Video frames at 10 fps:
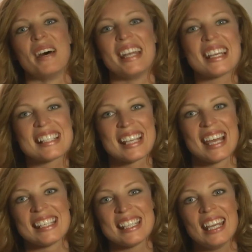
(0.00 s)
My next
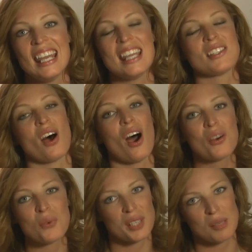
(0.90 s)
guest is a
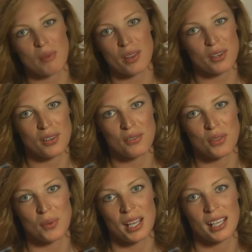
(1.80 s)
hardworking mother of
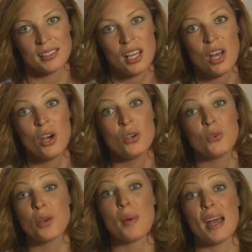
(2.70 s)
three
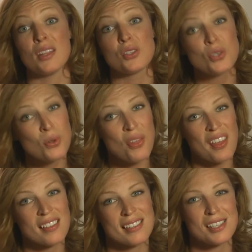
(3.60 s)
who combined the two
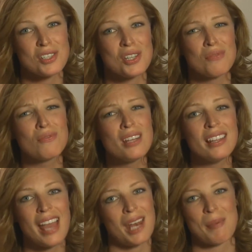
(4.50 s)
things that she
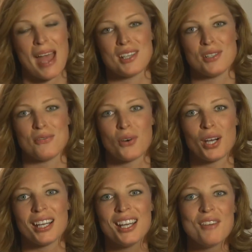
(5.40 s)
really had a passion
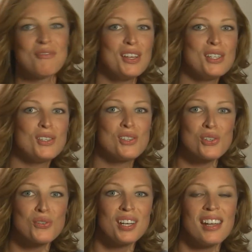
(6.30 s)
for, vintage
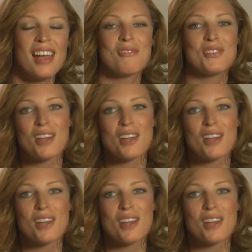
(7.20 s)
jewelry and